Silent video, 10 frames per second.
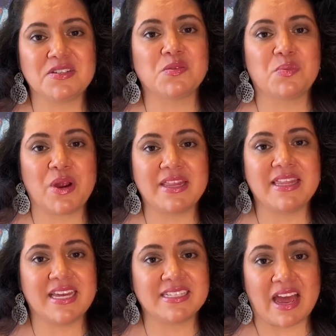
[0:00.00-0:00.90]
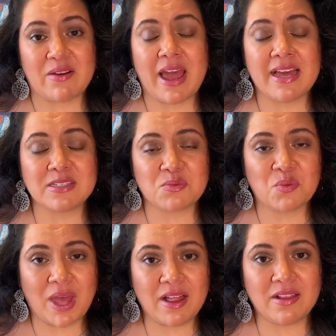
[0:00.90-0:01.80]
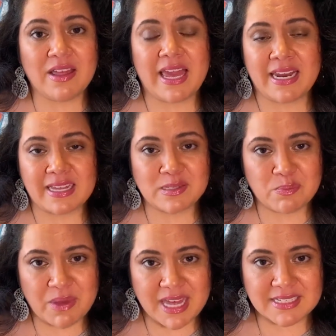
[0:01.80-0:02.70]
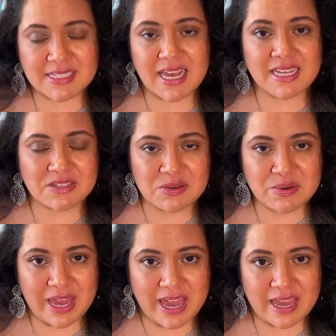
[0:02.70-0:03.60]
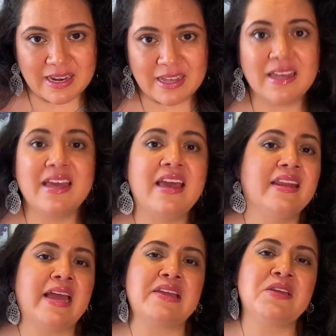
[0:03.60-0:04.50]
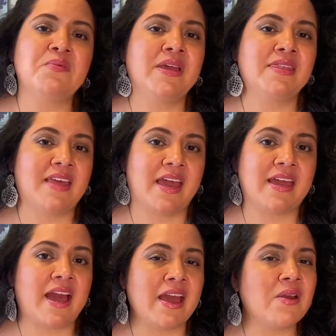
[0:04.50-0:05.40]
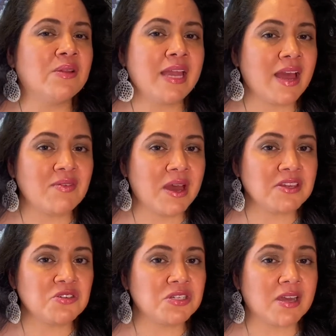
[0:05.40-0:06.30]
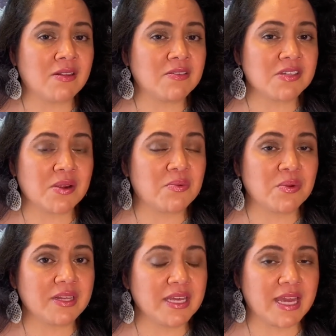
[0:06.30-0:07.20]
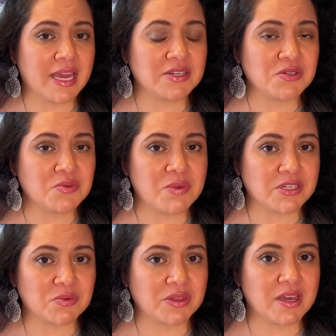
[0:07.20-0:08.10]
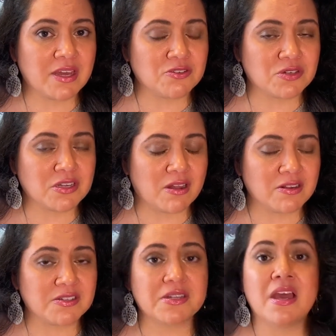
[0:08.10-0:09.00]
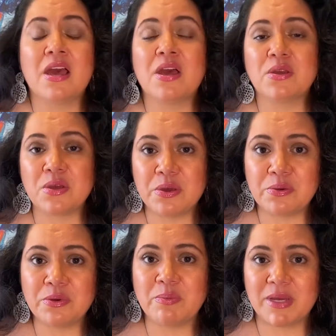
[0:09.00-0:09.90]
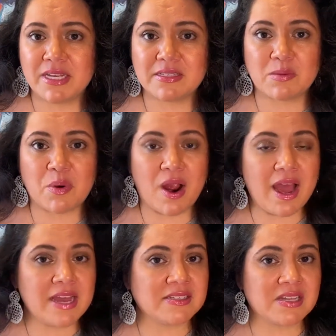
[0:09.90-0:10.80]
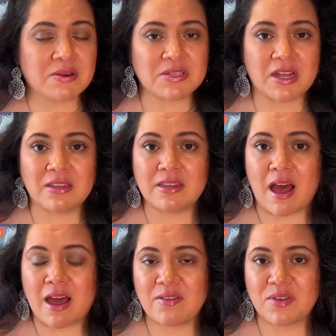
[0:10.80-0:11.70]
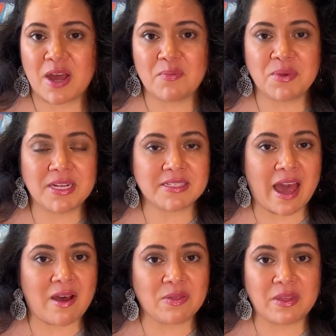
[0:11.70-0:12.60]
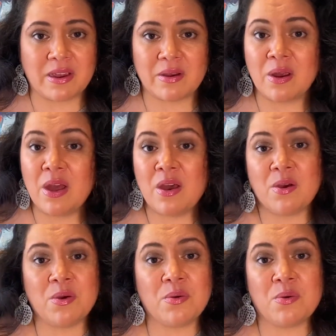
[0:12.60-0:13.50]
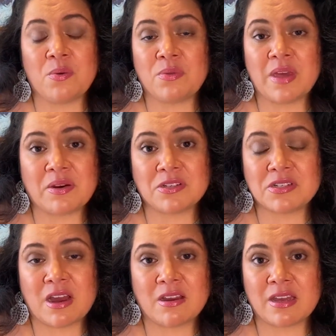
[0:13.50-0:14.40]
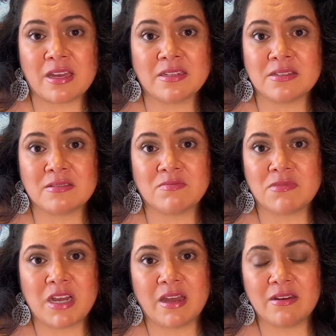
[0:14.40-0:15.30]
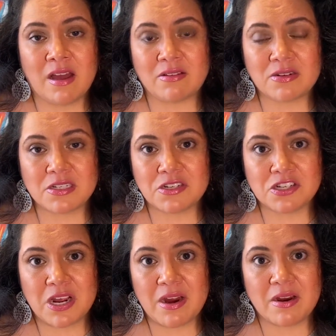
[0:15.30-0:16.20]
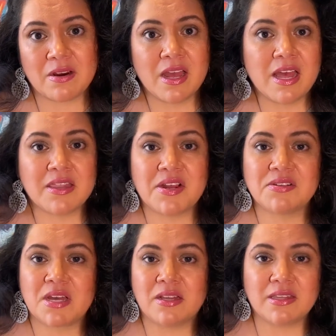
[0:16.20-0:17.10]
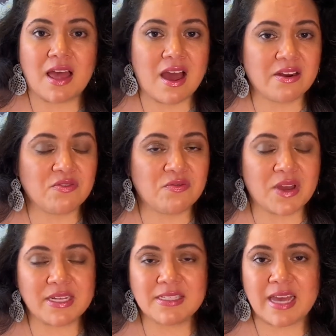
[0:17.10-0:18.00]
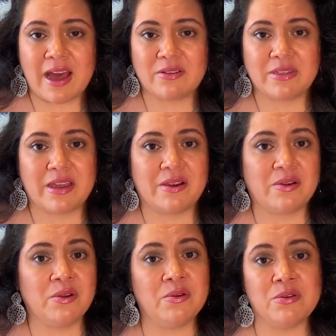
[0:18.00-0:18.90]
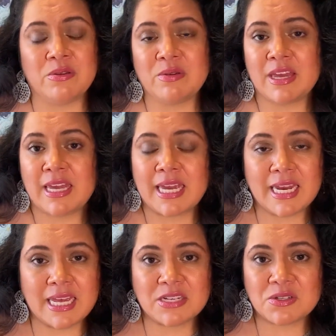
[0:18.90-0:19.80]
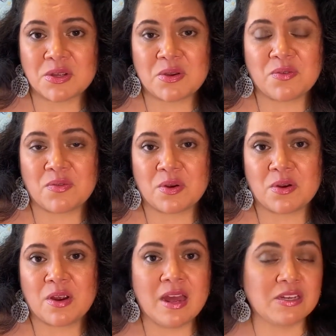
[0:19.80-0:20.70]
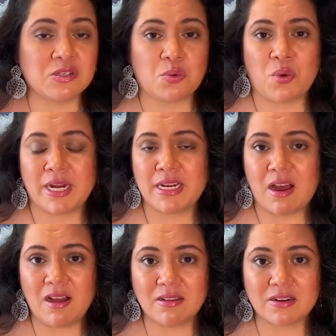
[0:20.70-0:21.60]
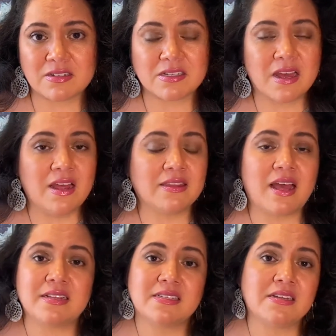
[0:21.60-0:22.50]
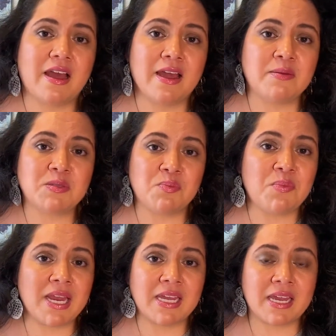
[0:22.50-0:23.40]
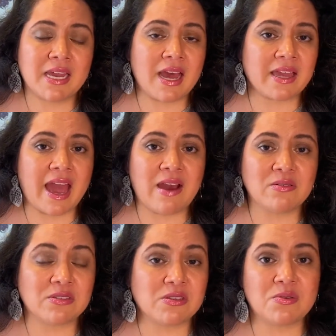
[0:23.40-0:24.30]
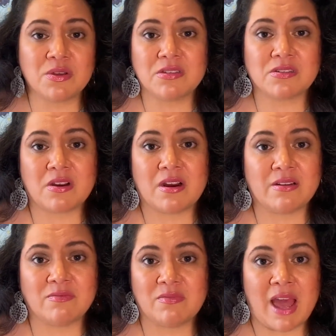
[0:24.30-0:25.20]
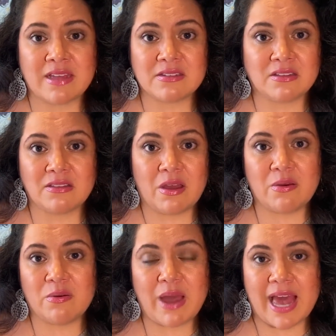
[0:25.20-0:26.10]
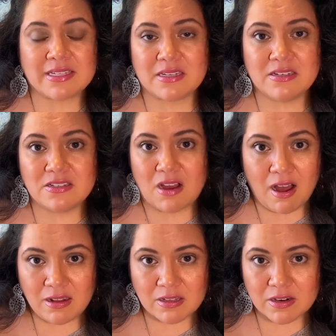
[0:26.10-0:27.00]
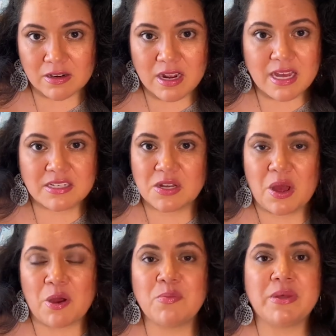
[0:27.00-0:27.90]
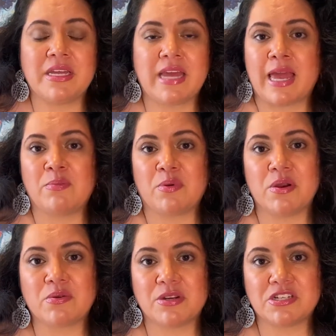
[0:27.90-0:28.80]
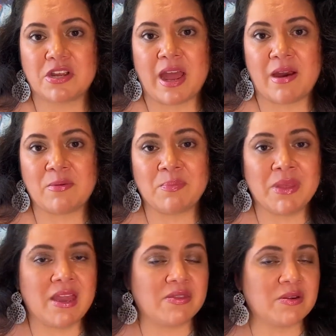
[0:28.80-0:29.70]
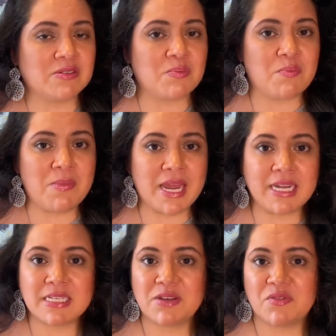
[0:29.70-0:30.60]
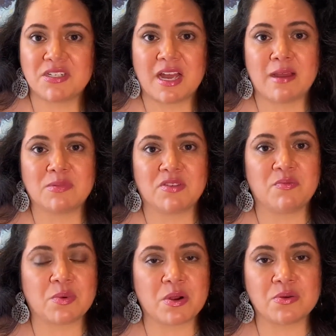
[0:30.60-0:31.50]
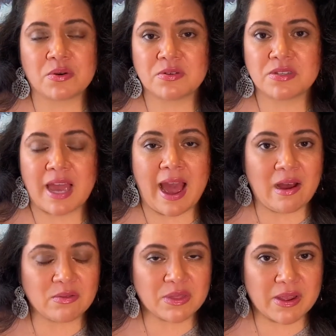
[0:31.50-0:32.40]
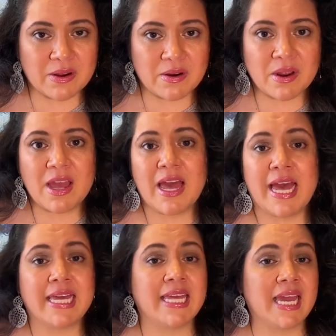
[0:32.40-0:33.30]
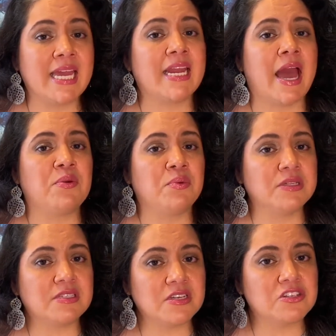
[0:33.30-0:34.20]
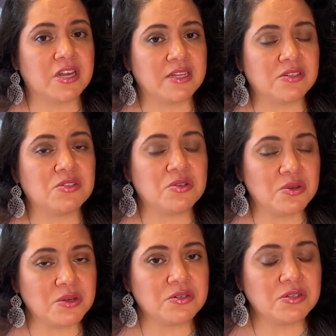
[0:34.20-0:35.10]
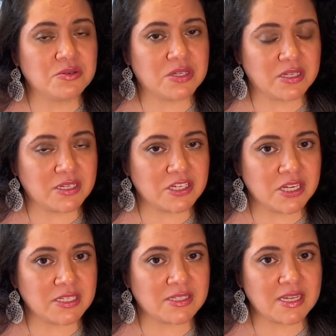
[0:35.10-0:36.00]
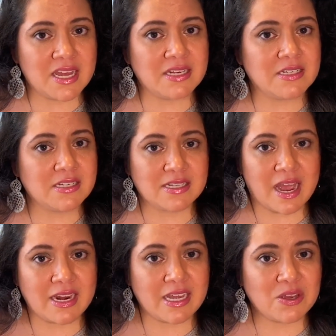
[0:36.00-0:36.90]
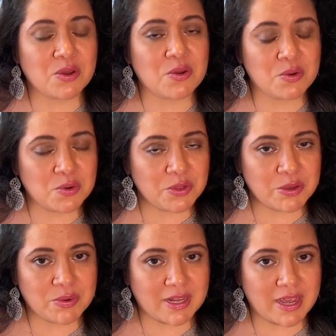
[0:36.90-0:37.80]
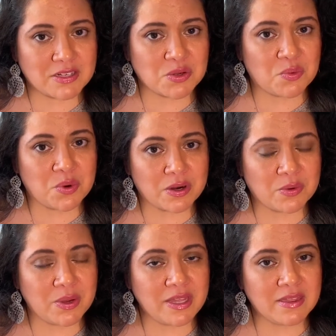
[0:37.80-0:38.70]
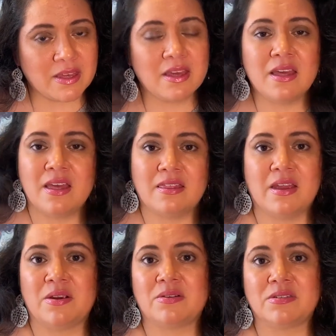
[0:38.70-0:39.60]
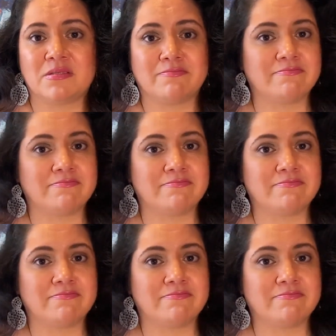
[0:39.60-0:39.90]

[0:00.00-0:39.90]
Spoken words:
spread things out as well and as best as you can. Now you may think, I only have $100, I really can't do much with the $100. You would be surprised. There's a lot of companies out there who their stock is $10 a share. There's a lot of funds out there who you can get into for $20. Lots of times, many accounts you can start as low as $1 to open a brokerage account. There's many different types of brokers out there. Again, I would suggest do your due diligence in deciding who you would like to work with. There's